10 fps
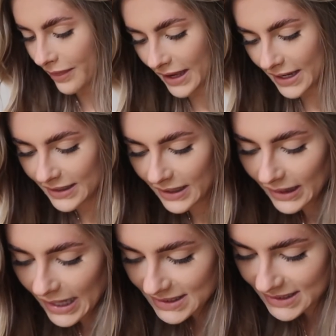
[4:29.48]
And
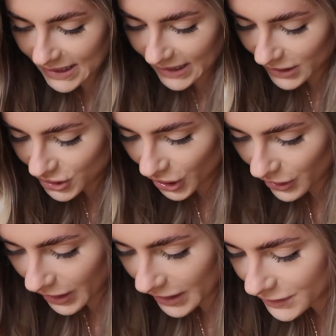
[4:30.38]
then last thing I'll show
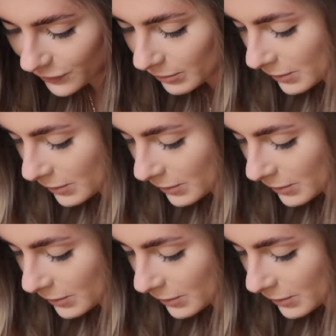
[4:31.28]
you is from